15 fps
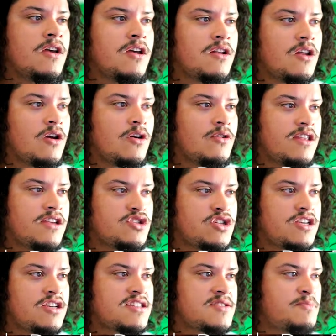know that
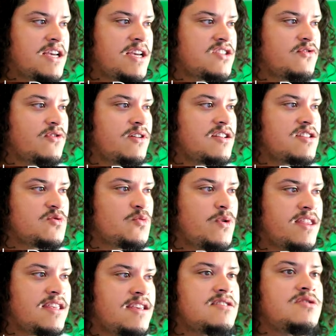she is best friends
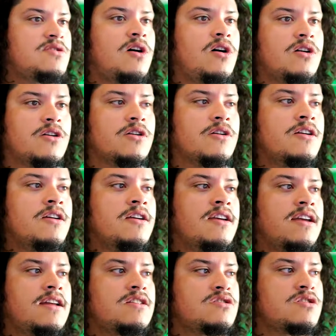with his daughter,
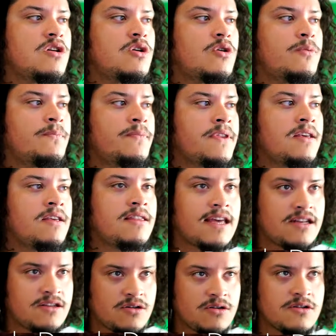and so
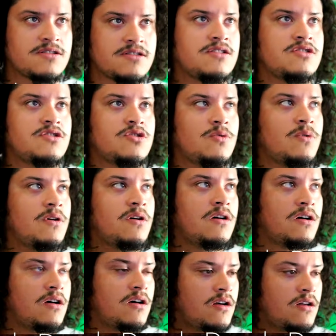that turns into
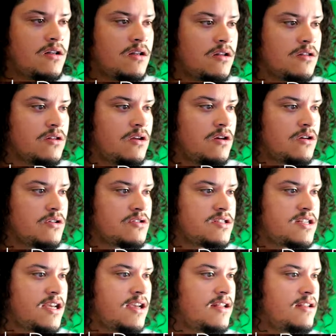a longer
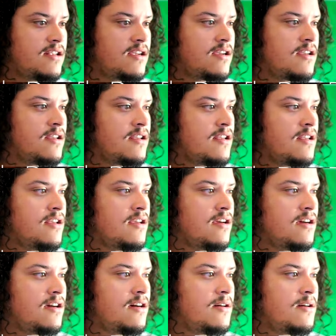standing
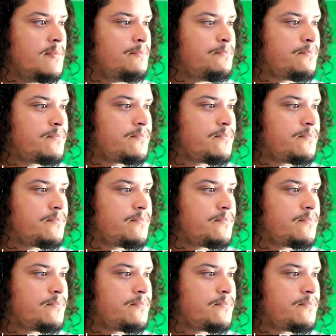um,